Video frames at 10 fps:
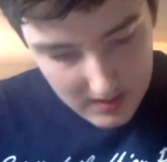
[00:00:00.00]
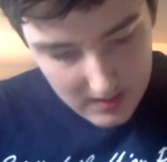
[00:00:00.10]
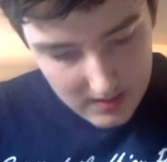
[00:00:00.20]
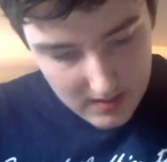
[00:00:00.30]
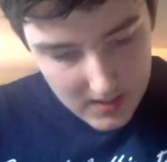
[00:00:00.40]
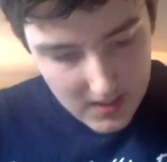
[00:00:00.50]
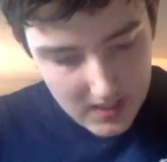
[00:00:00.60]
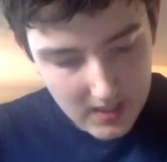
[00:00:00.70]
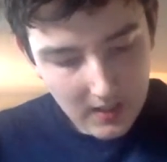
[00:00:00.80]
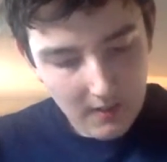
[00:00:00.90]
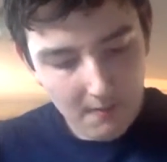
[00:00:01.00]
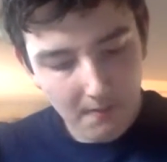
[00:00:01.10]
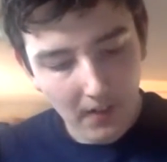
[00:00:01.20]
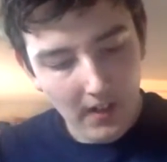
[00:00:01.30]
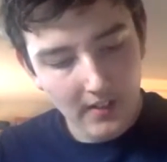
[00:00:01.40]
uh,
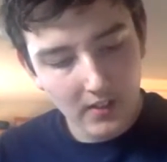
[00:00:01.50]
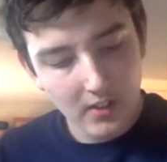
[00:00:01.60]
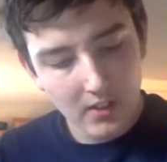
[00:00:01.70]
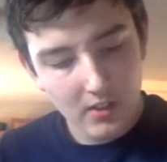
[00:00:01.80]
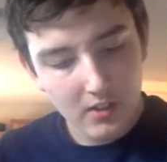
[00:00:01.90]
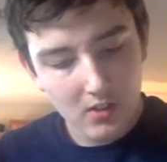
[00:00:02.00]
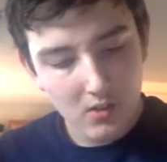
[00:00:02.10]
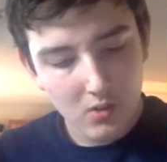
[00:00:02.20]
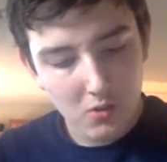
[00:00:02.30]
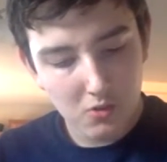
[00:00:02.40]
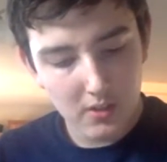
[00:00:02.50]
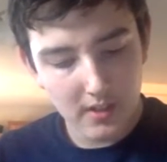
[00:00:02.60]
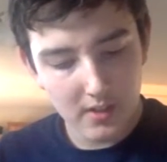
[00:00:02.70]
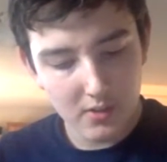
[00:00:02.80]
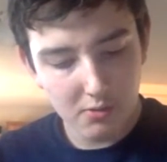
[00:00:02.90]
Father
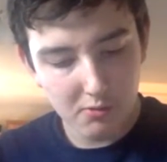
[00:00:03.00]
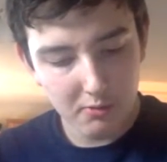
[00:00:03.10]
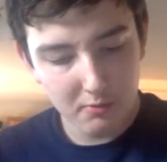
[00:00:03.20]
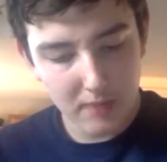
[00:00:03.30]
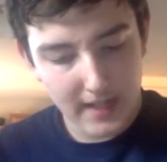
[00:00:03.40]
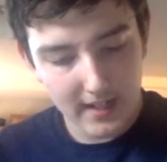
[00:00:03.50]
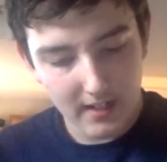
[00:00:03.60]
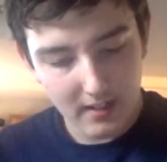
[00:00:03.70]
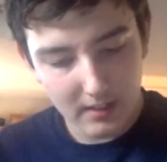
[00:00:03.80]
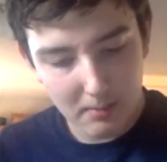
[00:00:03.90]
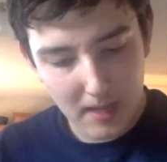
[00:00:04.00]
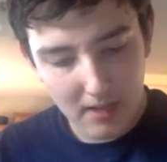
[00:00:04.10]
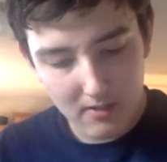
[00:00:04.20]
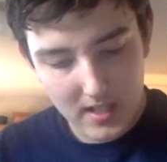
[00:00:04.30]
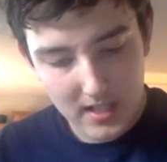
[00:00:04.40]
Juliar told Rat all
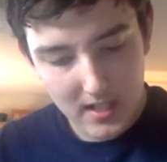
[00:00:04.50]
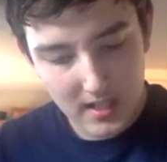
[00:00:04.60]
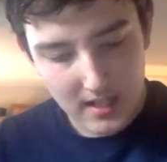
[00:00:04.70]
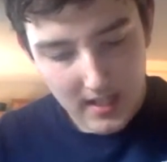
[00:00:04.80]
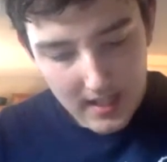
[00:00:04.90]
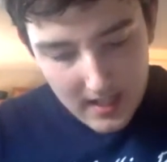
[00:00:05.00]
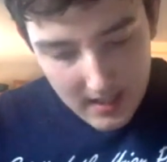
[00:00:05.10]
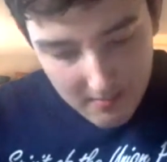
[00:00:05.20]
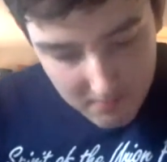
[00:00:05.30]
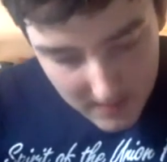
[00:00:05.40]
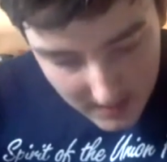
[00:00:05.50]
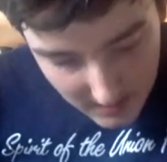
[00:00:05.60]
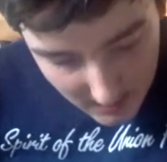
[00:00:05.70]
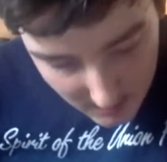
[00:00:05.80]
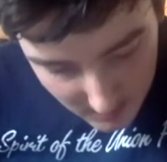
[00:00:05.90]
about the